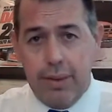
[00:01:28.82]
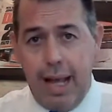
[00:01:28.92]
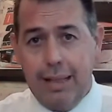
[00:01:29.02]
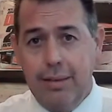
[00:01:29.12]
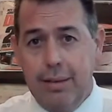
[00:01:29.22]

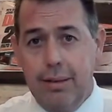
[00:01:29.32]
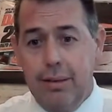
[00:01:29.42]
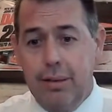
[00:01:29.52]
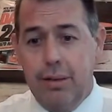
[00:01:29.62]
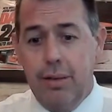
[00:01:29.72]
that's
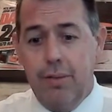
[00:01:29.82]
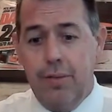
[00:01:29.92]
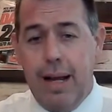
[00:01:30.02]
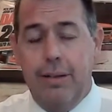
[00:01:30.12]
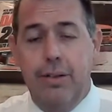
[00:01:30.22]
the
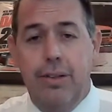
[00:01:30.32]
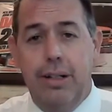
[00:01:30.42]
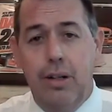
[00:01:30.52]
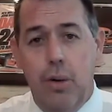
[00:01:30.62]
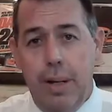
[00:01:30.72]
factors
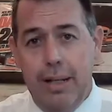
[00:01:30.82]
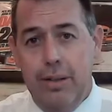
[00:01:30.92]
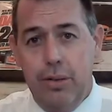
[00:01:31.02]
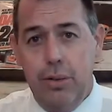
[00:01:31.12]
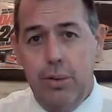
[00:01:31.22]
that go
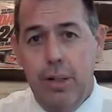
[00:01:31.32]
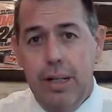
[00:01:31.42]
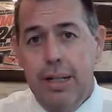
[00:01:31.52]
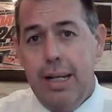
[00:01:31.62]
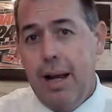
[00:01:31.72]
into
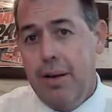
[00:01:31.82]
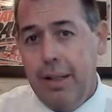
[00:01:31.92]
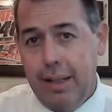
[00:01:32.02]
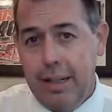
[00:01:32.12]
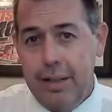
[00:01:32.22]

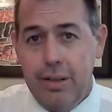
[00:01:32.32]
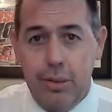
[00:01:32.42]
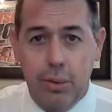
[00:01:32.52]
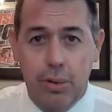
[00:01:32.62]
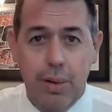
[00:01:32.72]
calculating
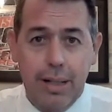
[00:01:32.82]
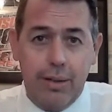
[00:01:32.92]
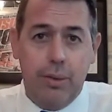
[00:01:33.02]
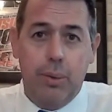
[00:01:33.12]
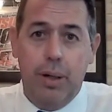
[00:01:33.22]
your credit
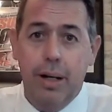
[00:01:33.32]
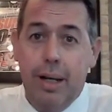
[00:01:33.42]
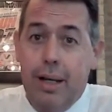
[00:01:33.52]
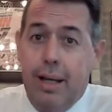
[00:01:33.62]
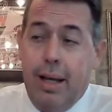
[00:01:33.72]
score.
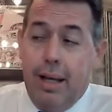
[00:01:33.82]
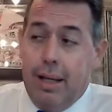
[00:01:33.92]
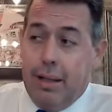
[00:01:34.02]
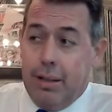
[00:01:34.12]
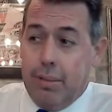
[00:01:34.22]

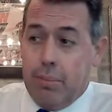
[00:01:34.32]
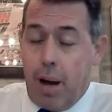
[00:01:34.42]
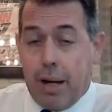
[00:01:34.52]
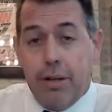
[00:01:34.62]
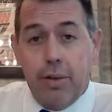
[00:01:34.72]

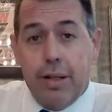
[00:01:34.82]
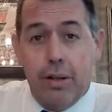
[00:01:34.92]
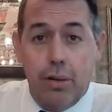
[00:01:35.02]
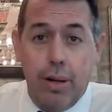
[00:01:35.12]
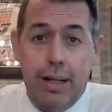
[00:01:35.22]
Monitoring
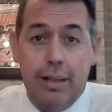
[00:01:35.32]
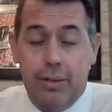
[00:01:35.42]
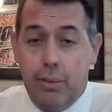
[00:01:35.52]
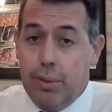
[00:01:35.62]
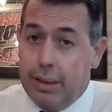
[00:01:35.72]
your credit is
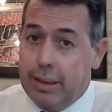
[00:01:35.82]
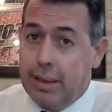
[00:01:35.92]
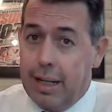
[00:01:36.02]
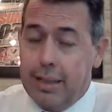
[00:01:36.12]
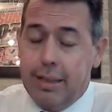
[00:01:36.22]
a really
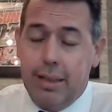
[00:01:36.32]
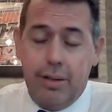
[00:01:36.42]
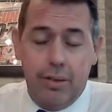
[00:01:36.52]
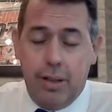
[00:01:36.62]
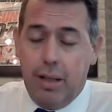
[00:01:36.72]
good idea, and
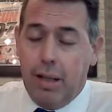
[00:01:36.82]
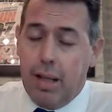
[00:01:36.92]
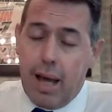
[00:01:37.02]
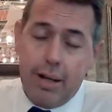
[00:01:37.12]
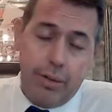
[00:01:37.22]
there's a
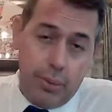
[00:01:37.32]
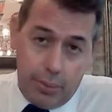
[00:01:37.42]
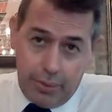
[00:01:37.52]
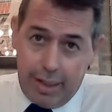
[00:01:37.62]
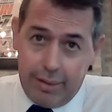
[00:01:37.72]
lot of
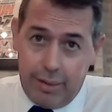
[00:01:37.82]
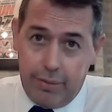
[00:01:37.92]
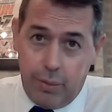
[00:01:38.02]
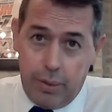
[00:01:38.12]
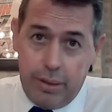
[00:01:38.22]
tools out there
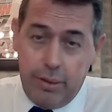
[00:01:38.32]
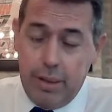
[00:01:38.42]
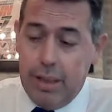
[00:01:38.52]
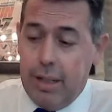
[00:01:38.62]
for you.